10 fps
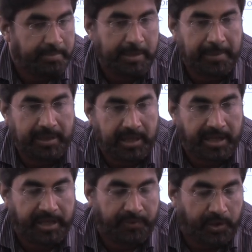people
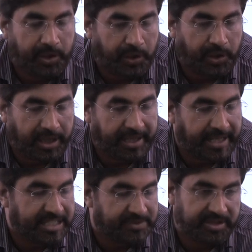are involved or
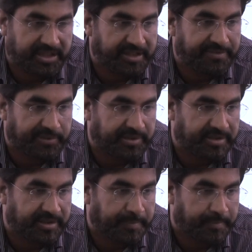attached with their
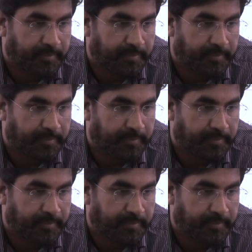phones.